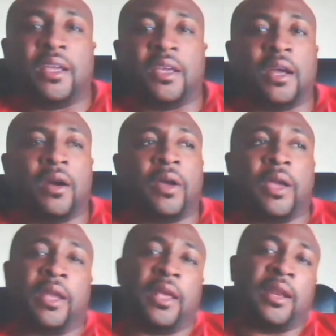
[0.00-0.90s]
you know,
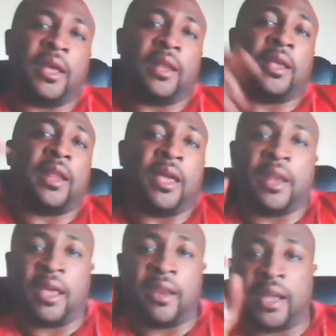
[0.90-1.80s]

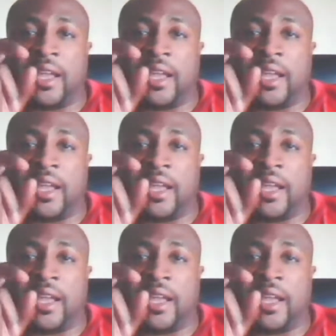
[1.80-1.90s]
and I